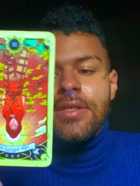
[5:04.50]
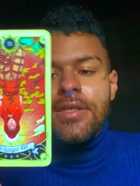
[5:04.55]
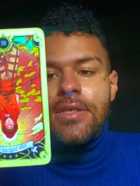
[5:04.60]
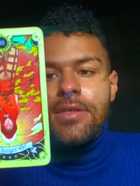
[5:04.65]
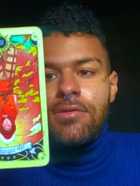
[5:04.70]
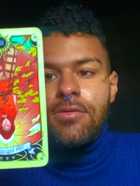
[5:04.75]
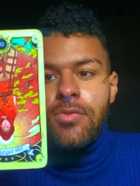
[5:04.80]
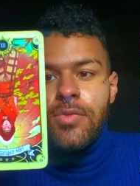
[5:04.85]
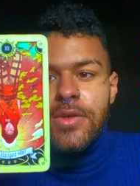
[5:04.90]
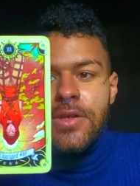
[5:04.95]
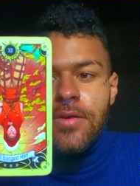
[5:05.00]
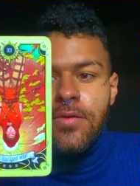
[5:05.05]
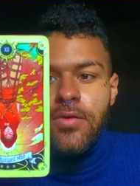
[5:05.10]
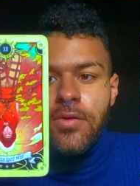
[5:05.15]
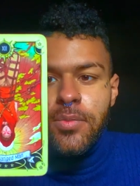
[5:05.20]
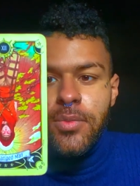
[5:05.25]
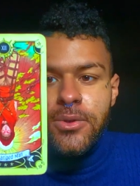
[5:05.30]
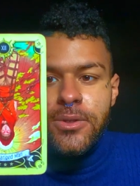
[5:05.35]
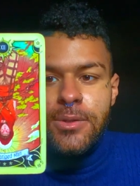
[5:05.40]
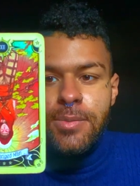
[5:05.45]
things from a
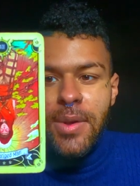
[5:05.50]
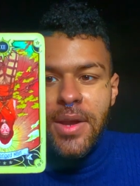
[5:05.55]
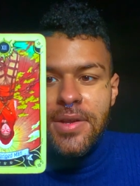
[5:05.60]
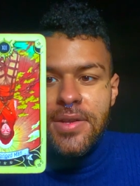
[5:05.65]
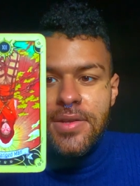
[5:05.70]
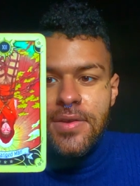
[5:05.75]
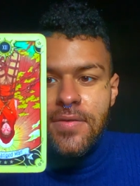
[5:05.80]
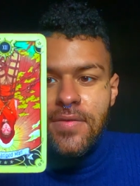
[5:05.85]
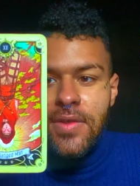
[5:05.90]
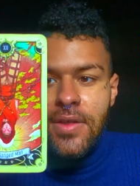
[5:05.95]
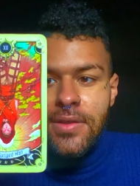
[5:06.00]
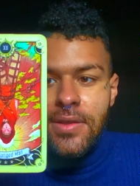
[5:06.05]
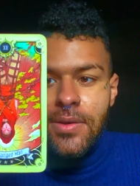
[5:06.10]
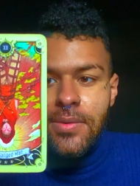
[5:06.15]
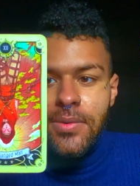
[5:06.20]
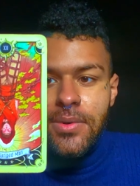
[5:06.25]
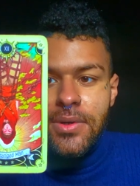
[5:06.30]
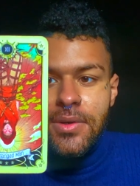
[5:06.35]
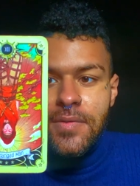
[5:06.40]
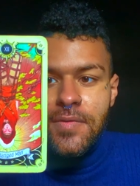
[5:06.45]
different perspective that they
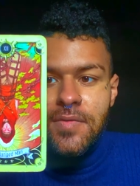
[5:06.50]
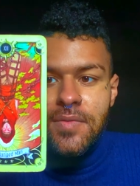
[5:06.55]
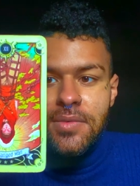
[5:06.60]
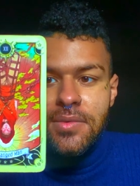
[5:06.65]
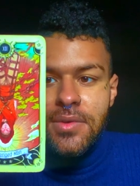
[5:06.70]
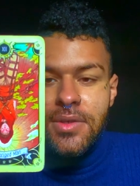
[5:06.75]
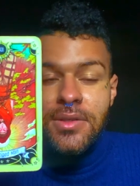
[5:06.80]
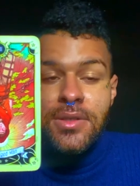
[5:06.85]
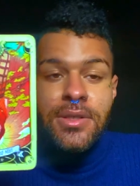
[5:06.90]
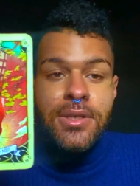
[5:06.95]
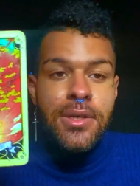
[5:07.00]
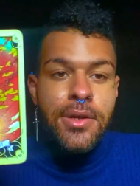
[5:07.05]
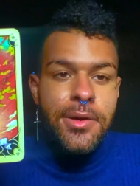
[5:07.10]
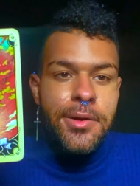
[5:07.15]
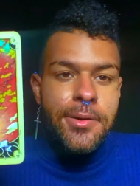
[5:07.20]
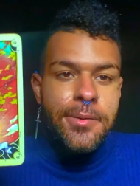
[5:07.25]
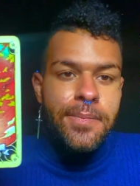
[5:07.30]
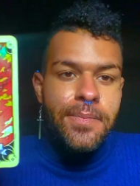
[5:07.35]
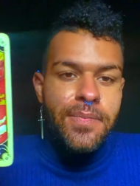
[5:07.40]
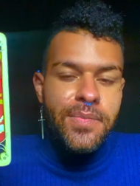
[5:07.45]
weren't
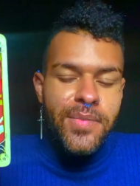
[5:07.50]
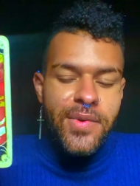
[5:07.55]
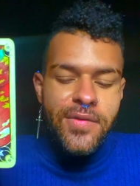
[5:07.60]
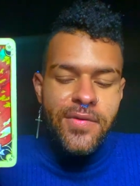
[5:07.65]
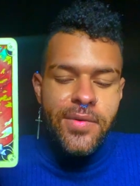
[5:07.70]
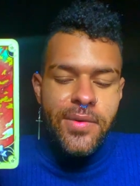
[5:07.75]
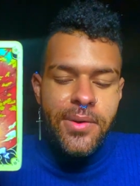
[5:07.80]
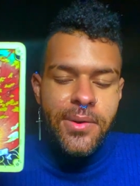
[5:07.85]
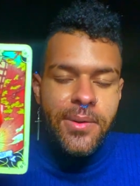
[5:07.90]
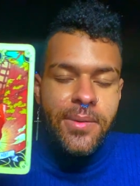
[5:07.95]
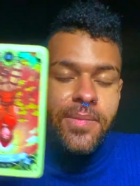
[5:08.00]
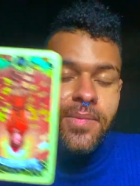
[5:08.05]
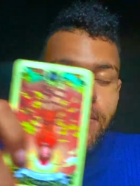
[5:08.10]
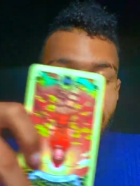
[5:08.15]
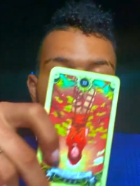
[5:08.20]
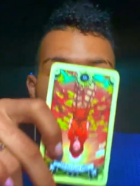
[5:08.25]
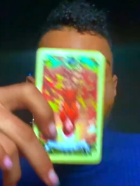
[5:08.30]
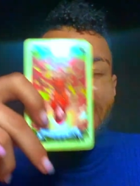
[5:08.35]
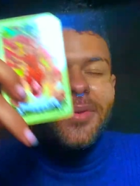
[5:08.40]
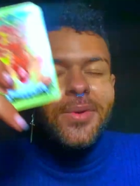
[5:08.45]
consider before.
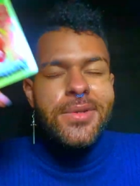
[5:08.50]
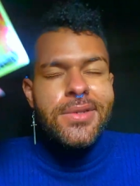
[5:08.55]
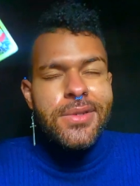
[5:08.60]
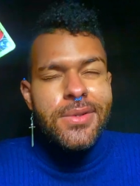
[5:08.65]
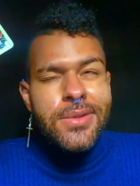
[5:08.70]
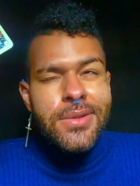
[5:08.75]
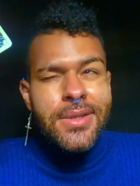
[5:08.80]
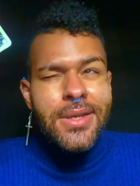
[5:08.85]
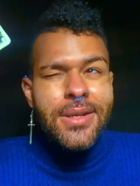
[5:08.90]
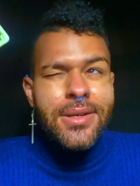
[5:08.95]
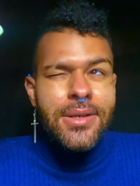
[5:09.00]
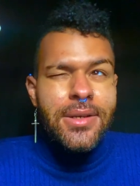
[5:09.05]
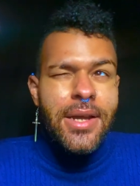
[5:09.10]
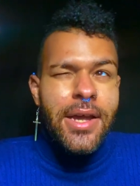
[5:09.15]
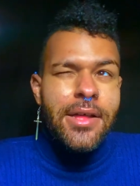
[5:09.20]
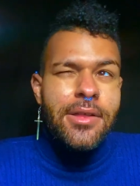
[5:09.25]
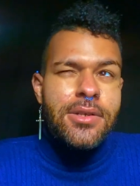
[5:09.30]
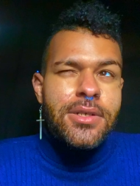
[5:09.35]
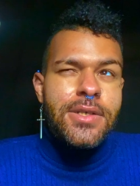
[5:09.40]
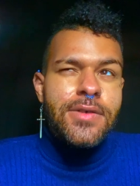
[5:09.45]
we're going to use that
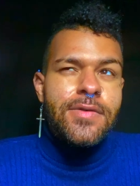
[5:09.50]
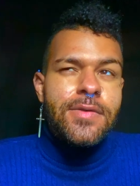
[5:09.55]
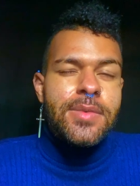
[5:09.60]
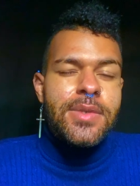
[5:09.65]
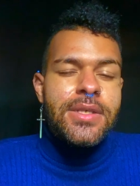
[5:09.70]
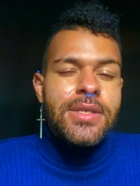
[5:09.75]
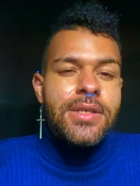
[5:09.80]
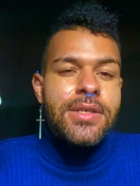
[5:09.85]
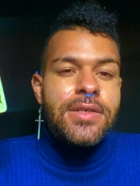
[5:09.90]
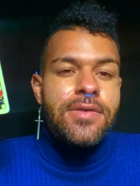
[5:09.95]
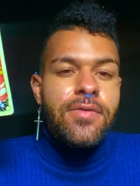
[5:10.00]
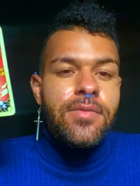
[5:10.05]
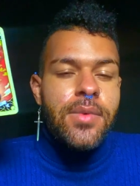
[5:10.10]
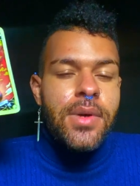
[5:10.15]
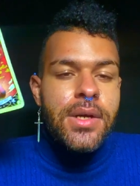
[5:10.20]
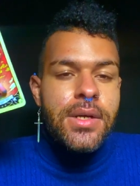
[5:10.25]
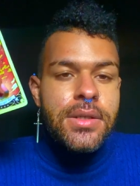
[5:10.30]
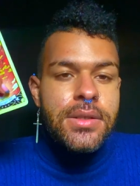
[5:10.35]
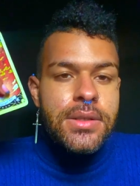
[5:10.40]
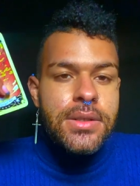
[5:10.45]
analogy from the Six of
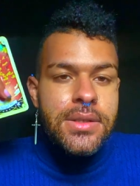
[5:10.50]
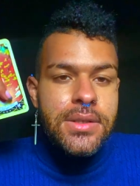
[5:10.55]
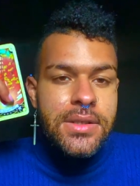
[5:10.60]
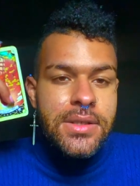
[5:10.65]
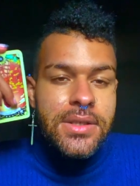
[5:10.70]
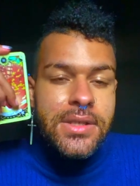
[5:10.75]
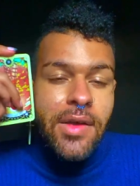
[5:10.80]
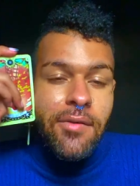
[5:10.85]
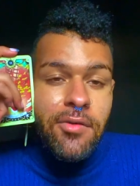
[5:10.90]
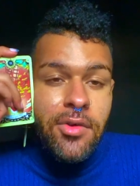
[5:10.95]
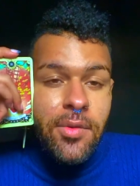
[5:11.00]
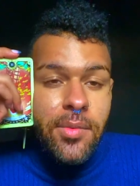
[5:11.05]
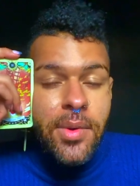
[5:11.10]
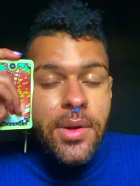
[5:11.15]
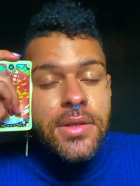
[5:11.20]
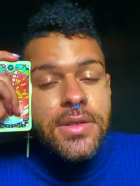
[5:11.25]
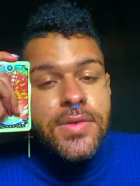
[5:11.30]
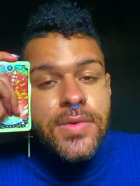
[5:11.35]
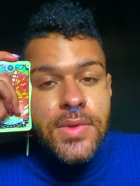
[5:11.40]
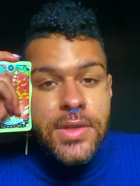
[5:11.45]
Wands and the Seven of
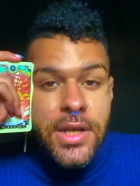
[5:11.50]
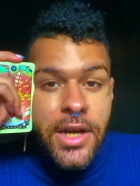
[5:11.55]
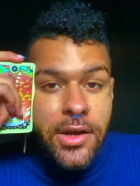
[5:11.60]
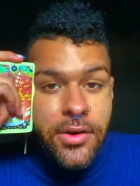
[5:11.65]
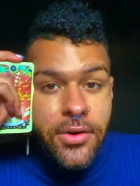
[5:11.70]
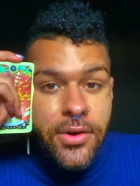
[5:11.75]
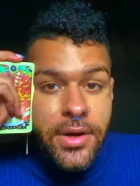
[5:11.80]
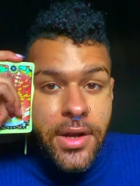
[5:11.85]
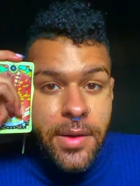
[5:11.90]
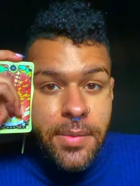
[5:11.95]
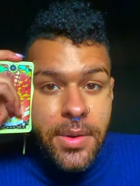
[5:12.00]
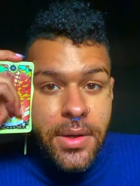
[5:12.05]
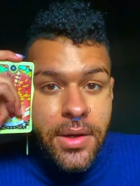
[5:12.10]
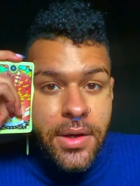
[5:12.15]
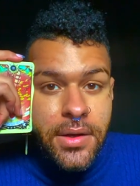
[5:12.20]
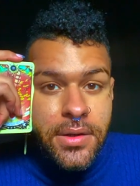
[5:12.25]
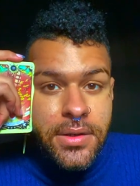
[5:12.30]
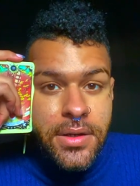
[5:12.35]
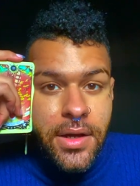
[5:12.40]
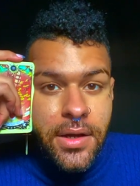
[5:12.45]
Wands from the
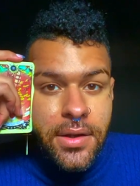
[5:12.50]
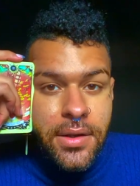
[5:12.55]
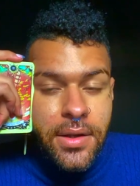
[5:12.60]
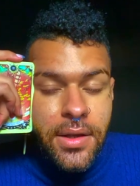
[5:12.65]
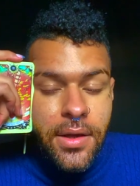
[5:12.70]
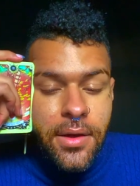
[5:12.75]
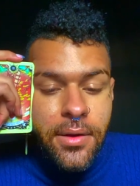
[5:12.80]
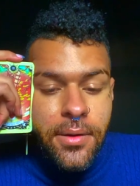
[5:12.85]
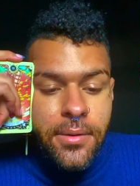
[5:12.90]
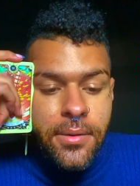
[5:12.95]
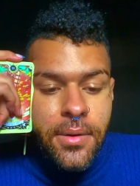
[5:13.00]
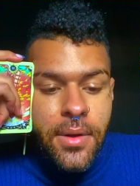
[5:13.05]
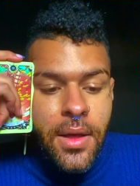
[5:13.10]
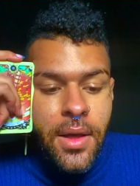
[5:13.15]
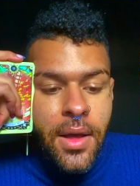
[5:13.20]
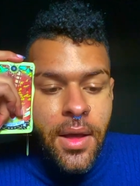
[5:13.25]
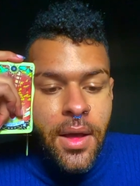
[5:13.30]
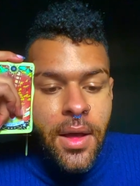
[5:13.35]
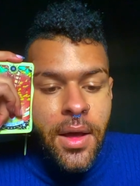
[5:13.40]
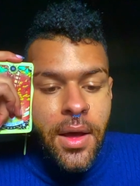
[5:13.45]
Necronomicon deck, Leo.
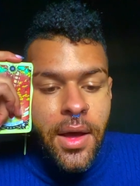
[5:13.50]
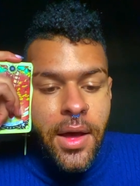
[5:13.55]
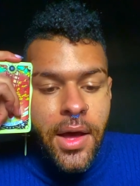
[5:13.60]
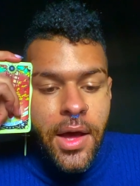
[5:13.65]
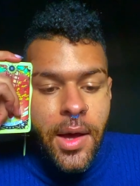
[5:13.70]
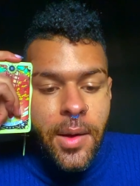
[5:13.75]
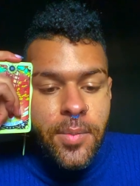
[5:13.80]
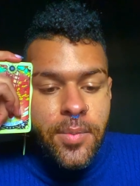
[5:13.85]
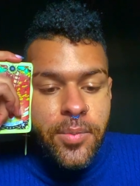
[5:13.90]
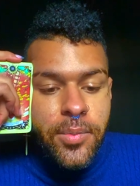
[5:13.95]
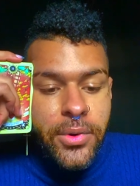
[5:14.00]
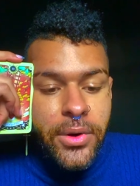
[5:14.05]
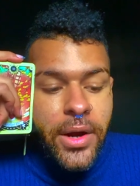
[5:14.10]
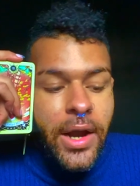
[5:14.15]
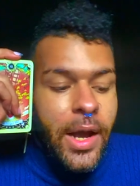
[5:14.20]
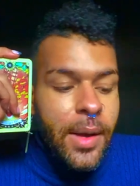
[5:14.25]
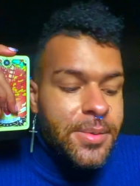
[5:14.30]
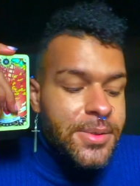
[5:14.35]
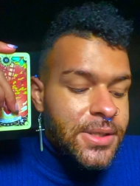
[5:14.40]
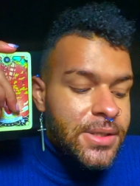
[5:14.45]
Um,
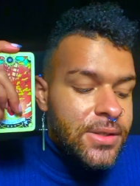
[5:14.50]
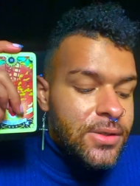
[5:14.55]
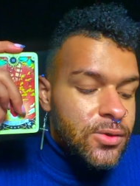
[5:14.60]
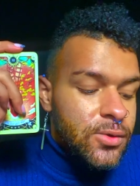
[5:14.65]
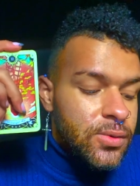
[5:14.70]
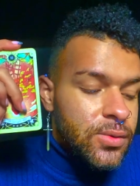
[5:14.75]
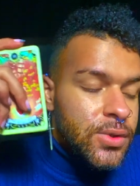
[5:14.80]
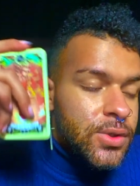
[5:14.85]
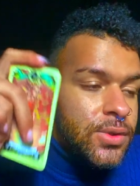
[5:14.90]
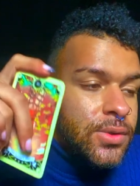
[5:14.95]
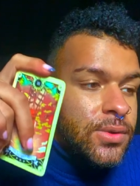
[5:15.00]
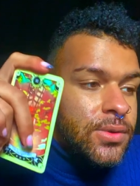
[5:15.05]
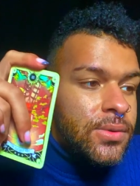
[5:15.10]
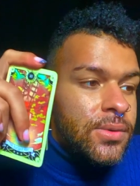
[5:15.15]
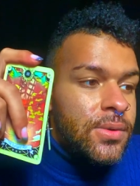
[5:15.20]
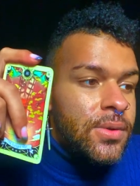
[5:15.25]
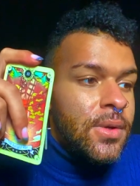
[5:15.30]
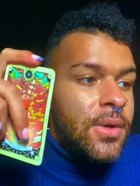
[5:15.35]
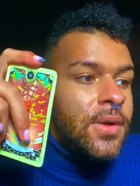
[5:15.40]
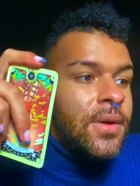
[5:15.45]
perhaps it's through
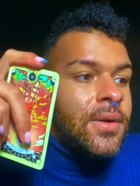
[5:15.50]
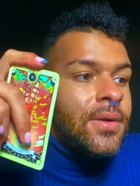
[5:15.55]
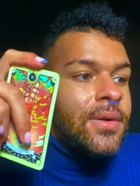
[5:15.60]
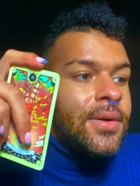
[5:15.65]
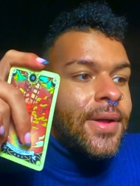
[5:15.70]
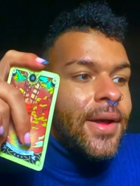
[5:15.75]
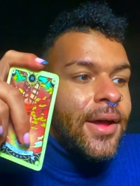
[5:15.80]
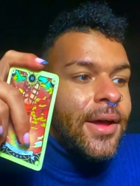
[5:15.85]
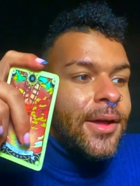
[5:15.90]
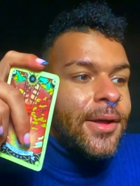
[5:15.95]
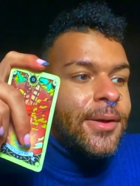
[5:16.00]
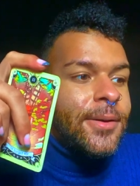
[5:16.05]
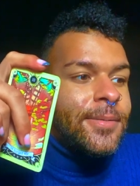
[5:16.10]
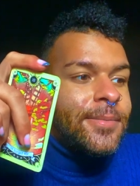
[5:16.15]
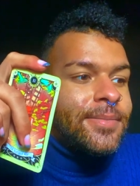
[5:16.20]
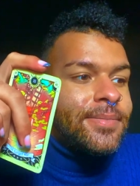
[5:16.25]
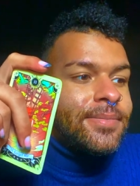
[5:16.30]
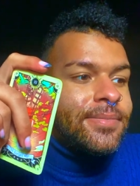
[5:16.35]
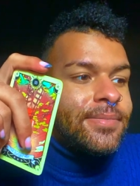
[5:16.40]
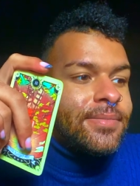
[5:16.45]
you
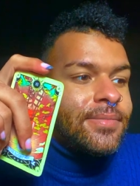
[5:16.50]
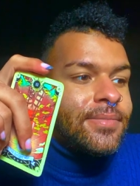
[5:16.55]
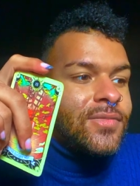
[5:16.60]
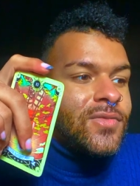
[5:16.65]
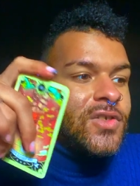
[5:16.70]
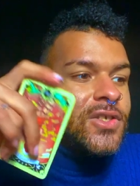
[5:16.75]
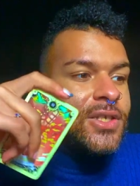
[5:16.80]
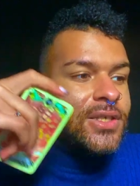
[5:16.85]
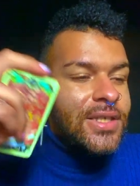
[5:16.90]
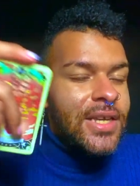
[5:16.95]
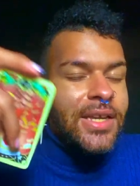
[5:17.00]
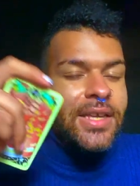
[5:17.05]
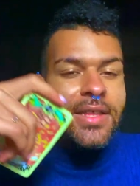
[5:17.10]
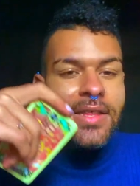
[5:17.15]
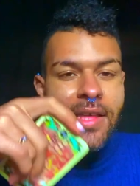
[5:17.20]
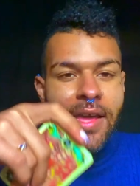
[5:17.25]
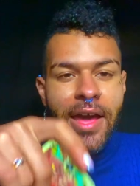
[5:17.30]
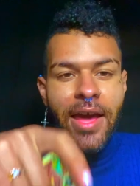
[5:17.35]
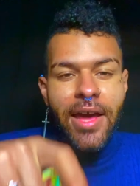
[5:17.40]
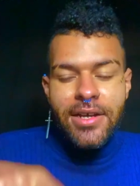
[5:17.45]
um, just taking
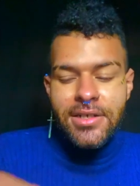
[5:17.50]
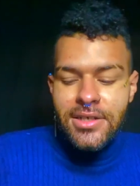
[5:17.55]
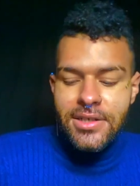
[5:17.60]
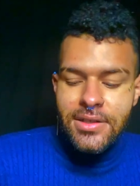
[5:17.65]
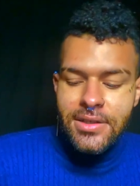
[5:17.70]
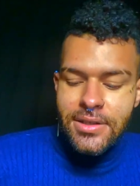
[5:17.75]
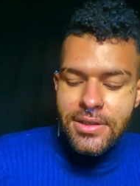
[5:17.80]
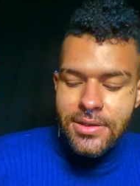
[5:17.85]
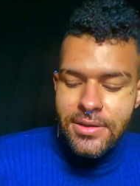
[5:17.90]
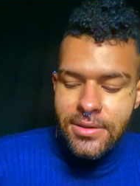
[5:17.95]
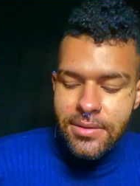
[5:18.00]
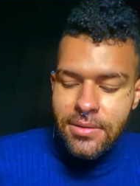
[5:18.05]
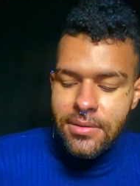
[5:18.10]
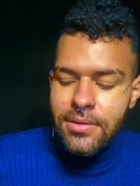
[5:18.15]
the actions